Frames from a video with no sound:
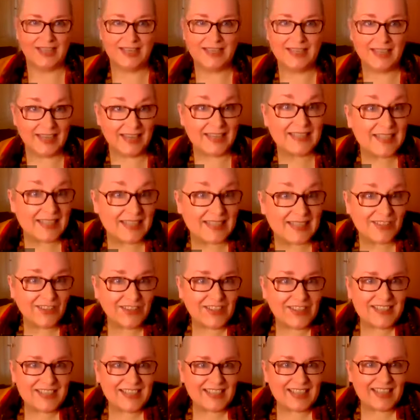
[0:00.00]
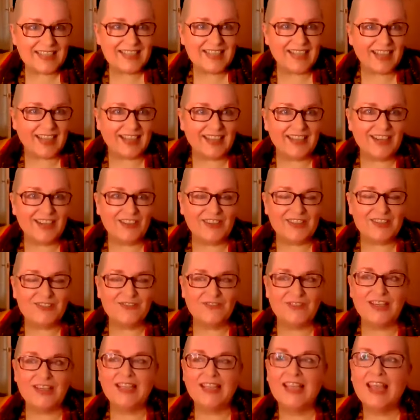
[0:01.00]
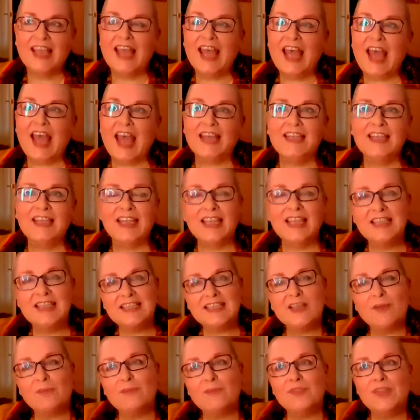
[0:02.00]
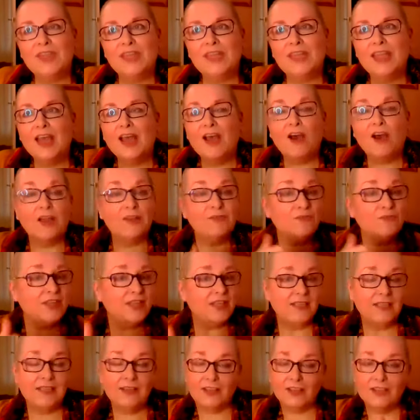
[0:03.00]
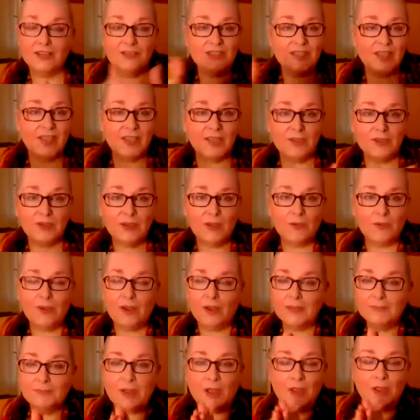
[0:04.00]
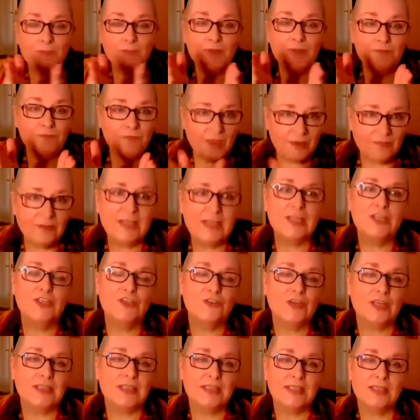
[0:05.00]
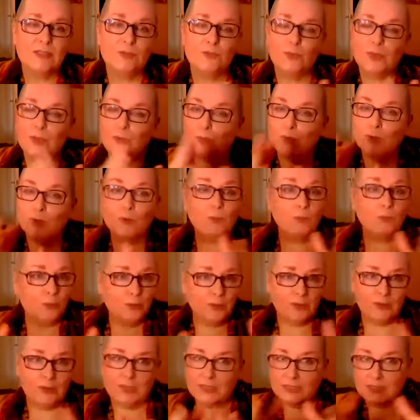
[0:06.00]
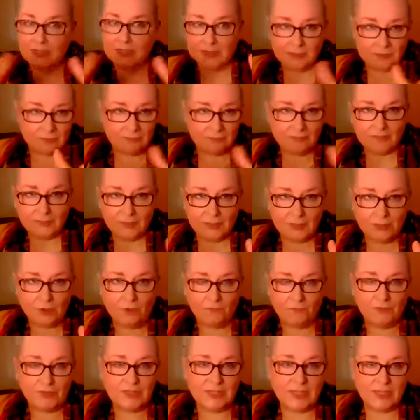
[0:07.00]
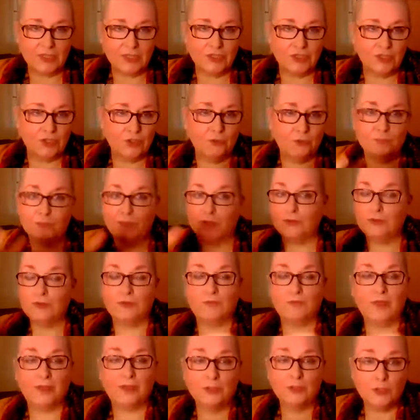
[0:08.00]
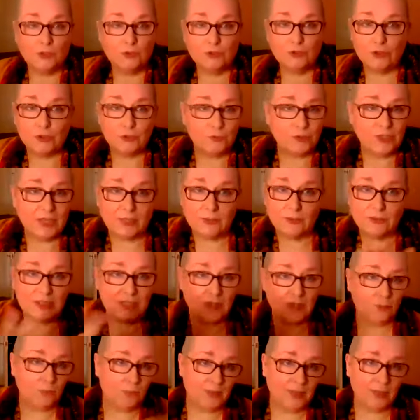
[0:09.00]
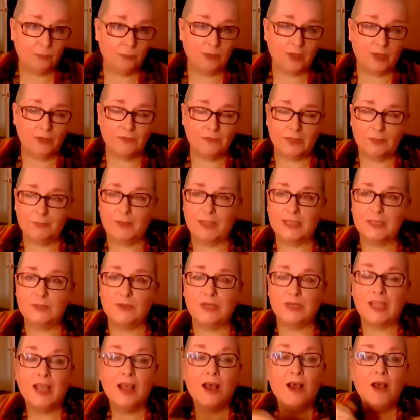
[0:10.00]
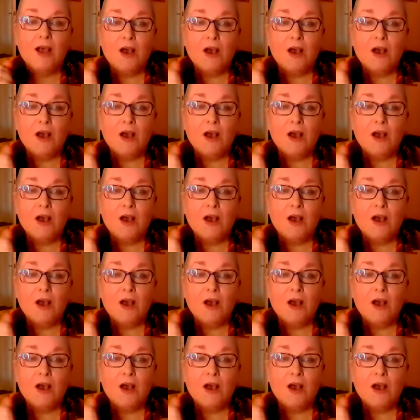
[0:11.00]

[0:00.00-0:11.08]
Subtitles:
And it is exciting, isn't it? It's really, and it is something I really, like you say, I'd be very interested. We will put this conversation on both of our YouTube channels. It'll be all over the place on it.